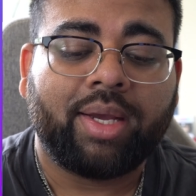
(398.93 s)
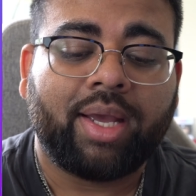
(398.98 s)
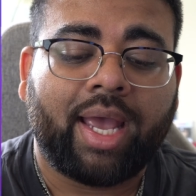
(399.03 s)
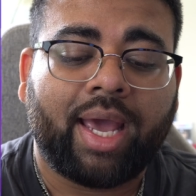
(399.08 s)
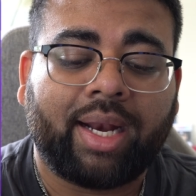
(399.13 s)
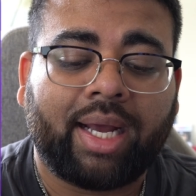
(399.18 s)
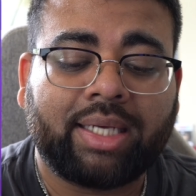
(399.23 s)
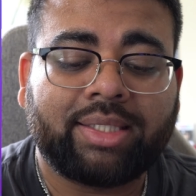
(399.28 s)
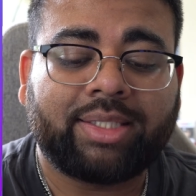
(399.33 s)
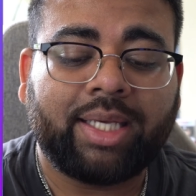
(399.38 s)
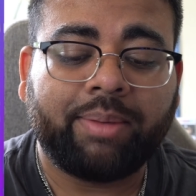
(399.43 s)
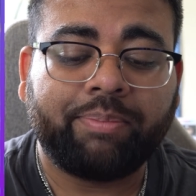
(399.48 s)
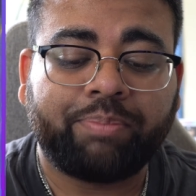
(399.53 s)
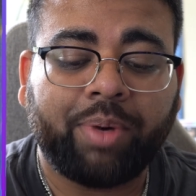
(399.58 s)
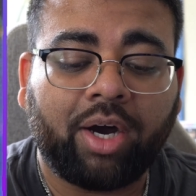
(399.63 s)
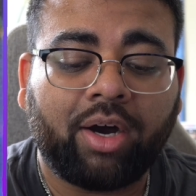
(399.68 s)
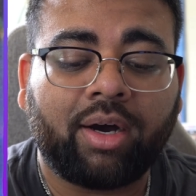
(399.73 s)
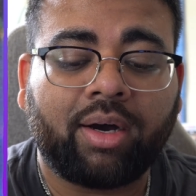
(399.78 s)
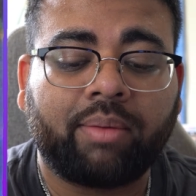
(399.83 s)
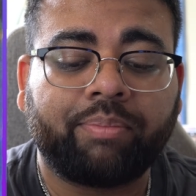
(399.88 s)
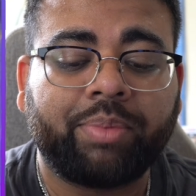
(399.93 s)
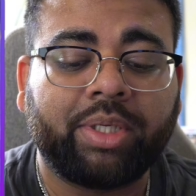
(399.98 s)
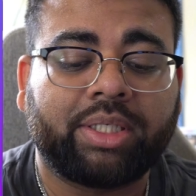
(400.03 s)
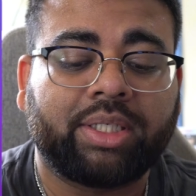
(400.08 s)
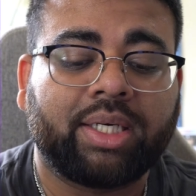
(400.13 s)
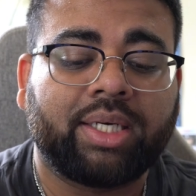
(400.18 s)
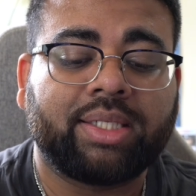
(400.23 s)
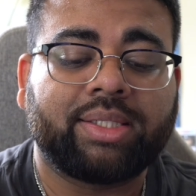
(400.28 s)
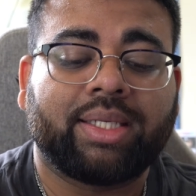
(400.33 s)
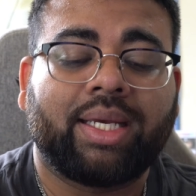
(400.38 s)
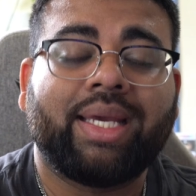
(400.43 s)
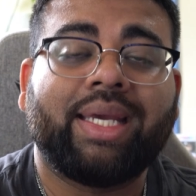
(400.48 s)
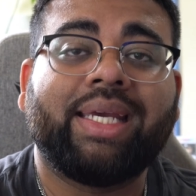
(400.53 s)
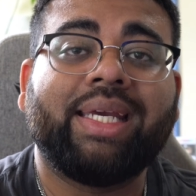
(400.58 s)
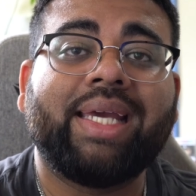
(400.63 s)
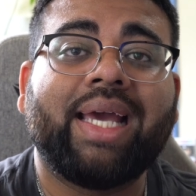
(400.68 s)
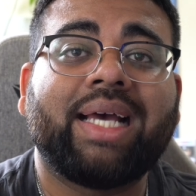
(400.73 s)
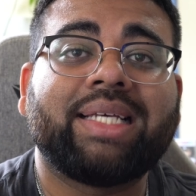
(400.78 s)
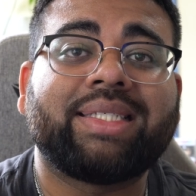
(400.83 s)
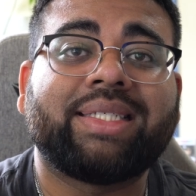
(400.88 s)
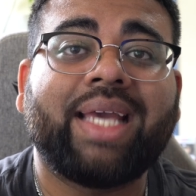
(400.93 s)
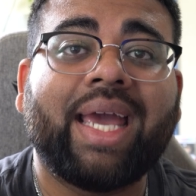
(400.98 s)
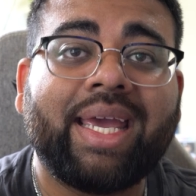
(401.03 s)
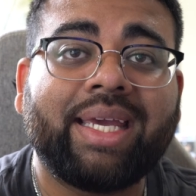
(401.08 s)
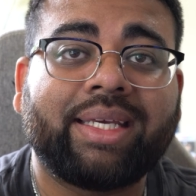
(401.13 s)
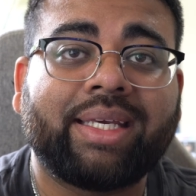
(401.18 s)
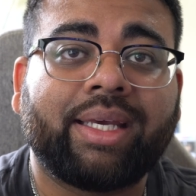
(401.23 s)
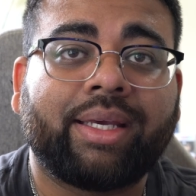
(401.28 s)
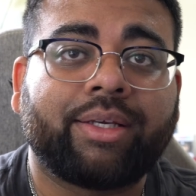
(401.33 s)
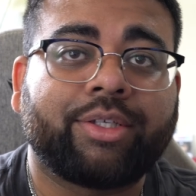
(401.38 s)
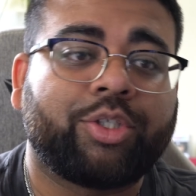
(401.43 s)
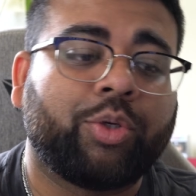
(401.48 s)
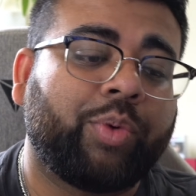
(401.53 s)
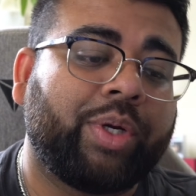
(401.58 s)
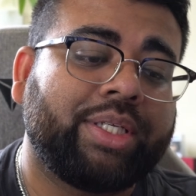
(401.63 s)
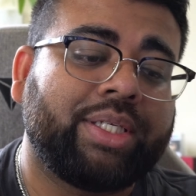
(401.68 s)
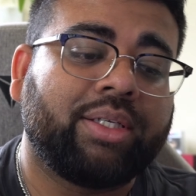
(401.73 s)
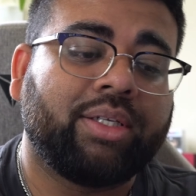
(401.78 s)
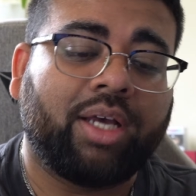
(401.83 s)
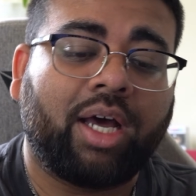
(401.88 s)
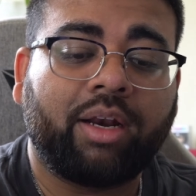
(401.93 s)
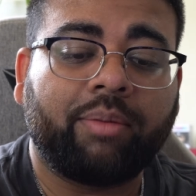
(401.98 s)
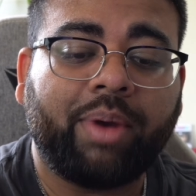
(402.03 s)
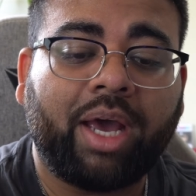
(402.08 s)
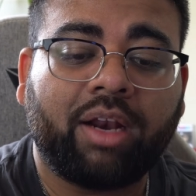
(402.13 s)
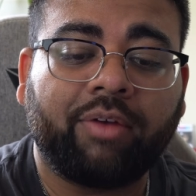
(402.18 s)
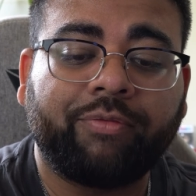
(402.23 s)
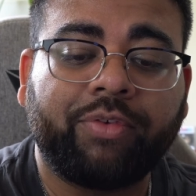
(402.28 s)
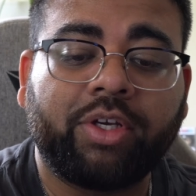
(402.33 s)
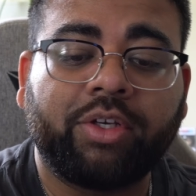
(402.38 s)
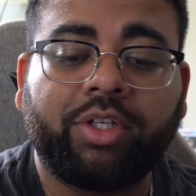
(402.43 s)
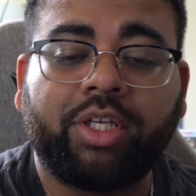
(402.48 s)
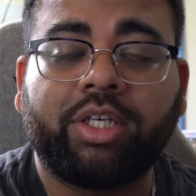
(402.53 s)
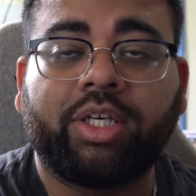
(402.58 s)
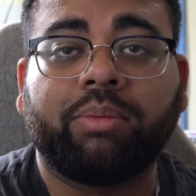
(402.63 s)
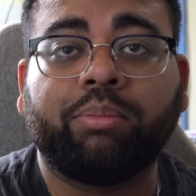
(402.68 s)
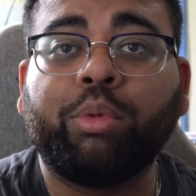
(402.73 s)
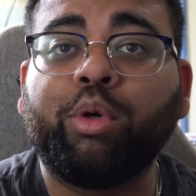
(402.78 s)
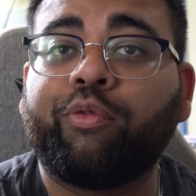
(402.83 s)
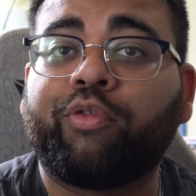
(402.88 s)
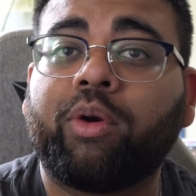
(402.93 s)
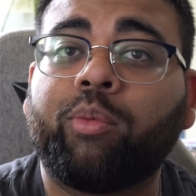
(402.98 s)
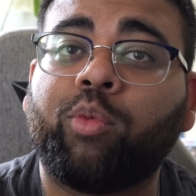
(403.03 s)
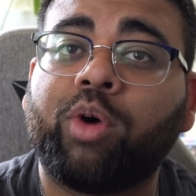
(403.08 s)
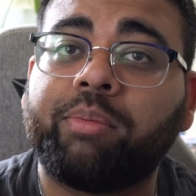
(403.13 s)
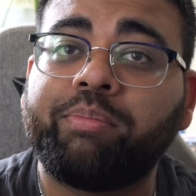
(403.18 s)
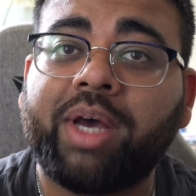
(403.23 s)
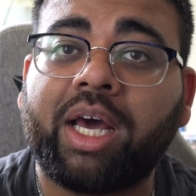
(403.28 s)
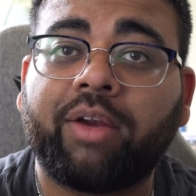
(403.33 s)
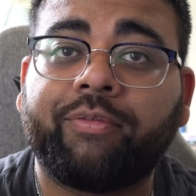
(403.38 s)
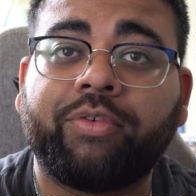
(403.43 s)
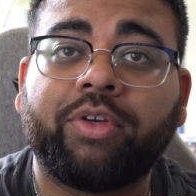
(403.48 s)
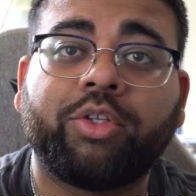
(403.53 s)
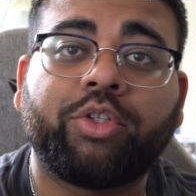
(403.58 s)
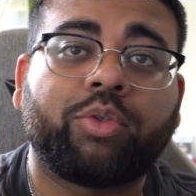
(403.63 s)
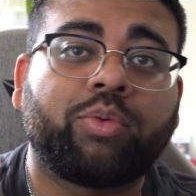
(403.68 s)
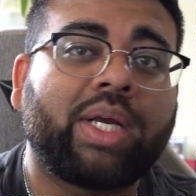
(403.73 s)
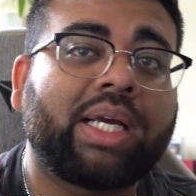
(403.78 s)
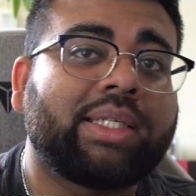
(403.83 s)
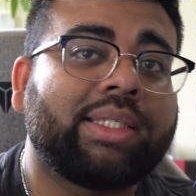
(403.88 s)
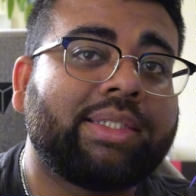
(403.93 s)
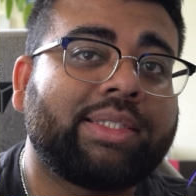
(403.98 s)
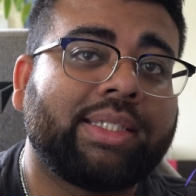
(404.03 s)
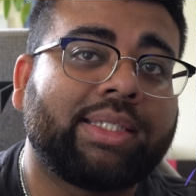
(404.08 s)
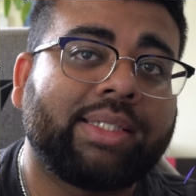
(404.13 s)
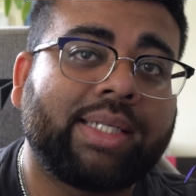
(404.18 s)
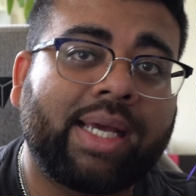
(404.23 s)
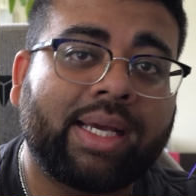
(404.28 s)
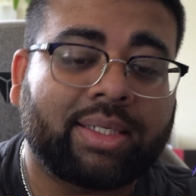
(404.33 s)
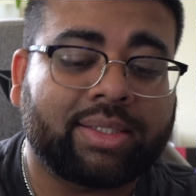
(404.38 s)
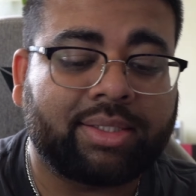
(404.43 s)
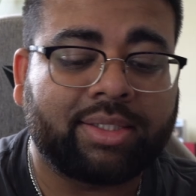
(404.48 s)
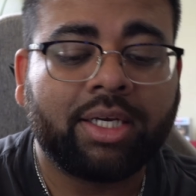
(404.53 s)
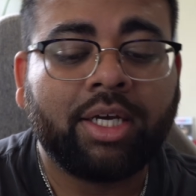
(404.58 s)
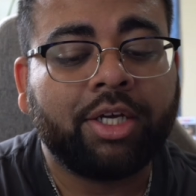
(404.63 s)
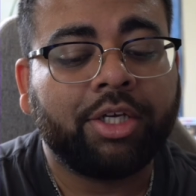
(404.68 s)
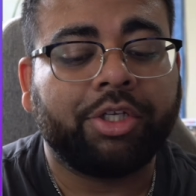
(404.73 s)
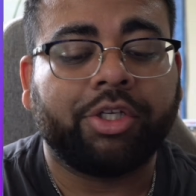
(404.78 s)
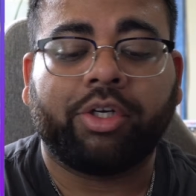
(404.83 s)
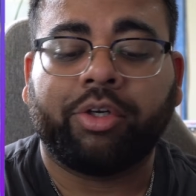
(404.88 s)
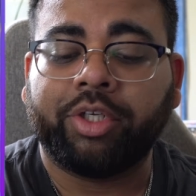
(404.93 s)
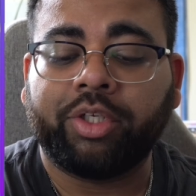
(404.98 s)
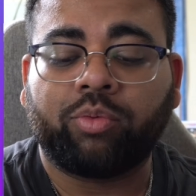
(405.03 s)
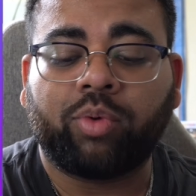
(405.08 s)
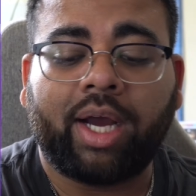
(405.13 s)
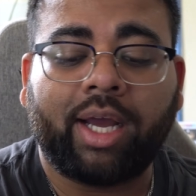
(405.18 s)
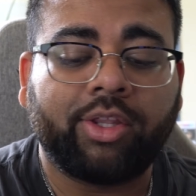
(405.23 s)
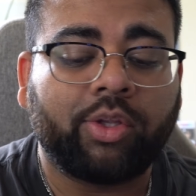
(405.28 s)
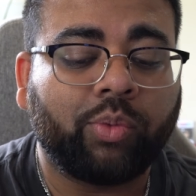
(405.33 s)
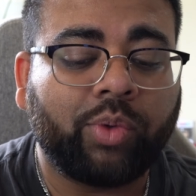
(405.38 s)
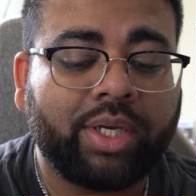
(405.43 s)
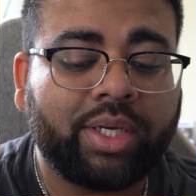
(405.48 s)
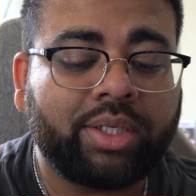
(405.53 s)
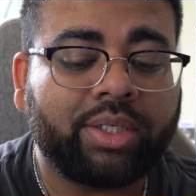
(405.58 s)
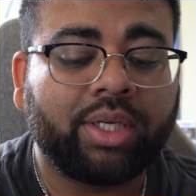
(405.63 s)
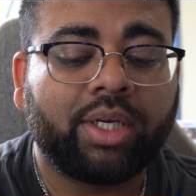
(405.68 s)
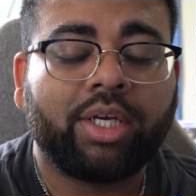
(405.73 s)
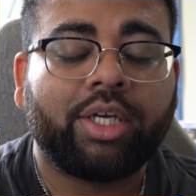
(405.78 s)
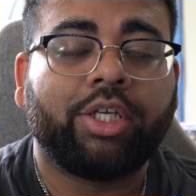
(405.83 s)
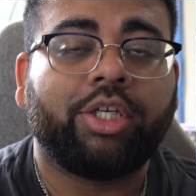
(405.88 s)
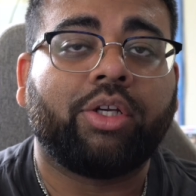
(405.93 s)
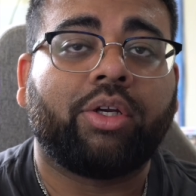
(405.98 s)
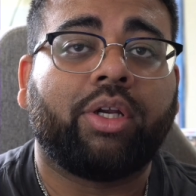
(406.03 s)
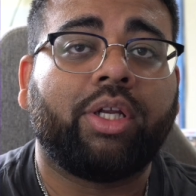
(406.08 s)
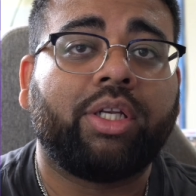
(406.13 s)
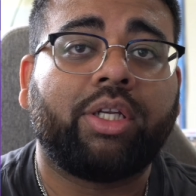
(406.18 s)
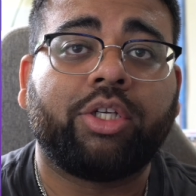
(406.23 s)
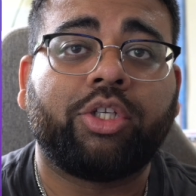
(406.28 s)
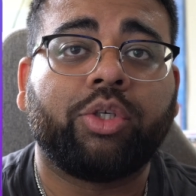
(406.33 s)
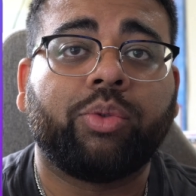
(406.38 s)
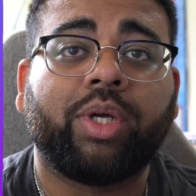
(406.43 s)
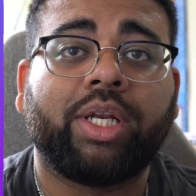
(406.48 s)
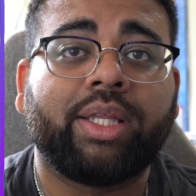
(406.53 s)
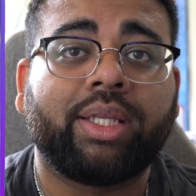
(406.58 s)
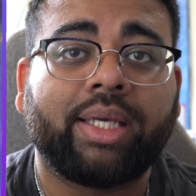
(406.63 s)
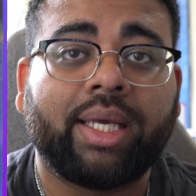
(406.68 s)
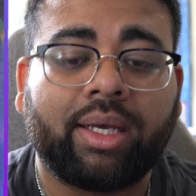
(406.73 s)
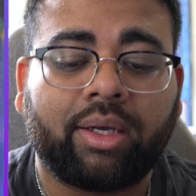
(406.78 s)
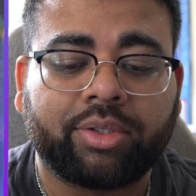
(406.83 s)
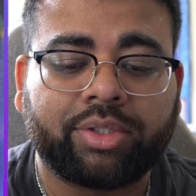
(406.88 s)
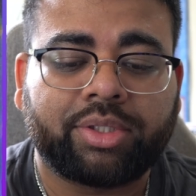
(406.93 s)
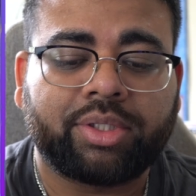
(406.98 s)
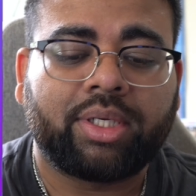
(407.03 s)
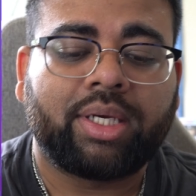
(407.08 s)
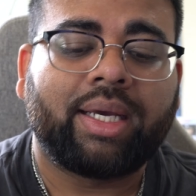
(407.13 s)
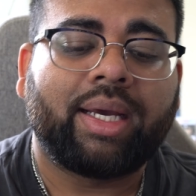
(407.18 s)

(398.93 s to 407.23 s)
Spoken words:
And I say bomb because he has ganking. So when he's on a battlefield, he can move from one battlefield directly to the next. You don't need Ride the Wind. You don't need to do anything else.